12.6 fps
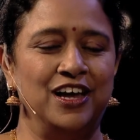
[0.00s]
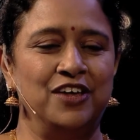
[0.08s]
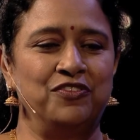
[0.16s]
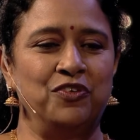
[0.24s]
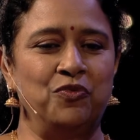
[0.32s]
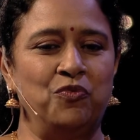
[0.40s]

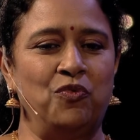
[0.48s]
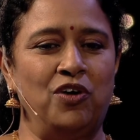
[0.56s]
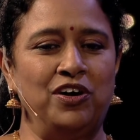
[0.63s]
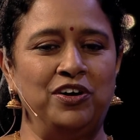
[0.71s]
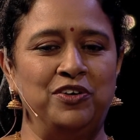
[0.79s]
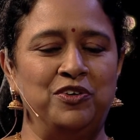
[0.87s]
So
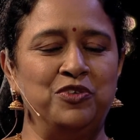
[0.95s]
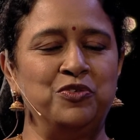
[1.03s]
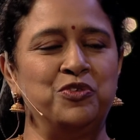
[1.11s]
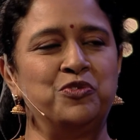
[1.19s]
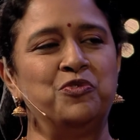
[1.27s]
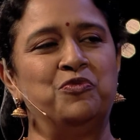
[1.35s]
what do
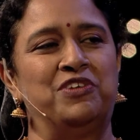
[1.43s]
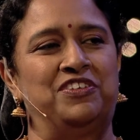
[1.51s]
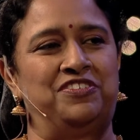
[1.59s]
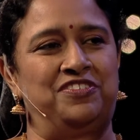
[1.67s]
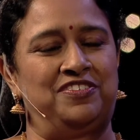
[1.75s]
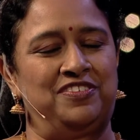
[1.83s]
you
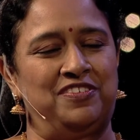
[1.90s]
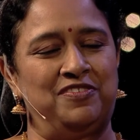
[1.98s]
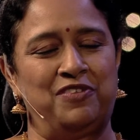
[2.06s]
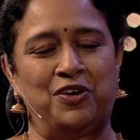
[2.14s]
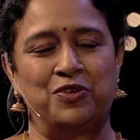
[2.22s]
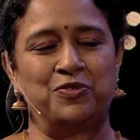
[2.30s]
wish,
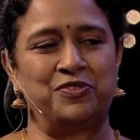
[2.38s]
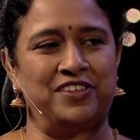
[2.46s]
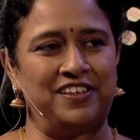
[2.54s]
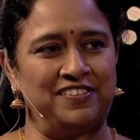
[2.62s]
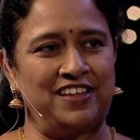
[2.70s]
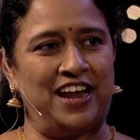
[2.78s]
one or two
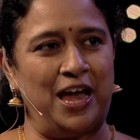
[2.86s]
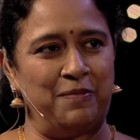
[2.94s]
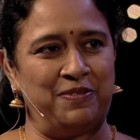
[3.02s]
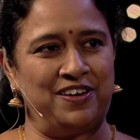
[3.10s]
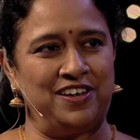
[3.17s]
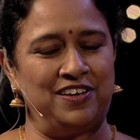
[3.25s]
things that
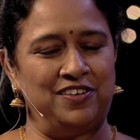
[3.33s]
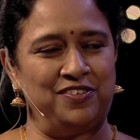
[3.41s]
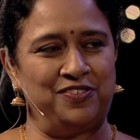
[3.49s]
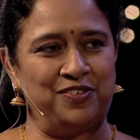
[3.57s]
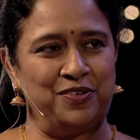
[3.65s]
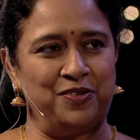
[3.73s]
happen here
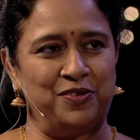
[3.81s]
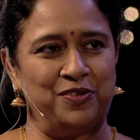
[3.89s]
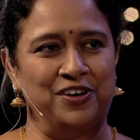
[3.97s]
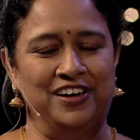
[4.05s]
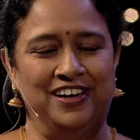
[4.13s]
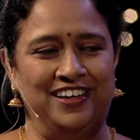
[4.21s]
so
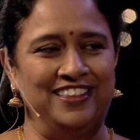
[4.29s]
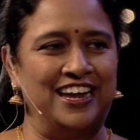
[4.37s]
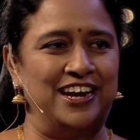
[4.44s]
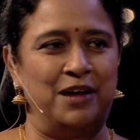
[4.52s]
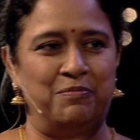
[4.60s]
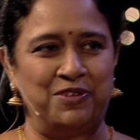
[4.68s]
that
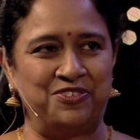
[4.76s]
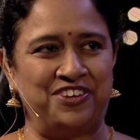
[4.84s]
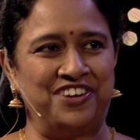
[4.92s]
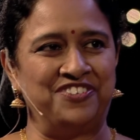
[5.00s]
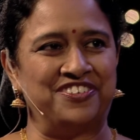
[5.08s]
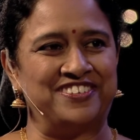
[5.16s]
number
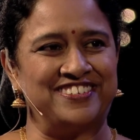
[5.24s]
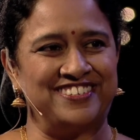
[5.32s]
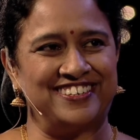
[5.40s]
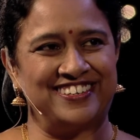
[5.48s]
changes?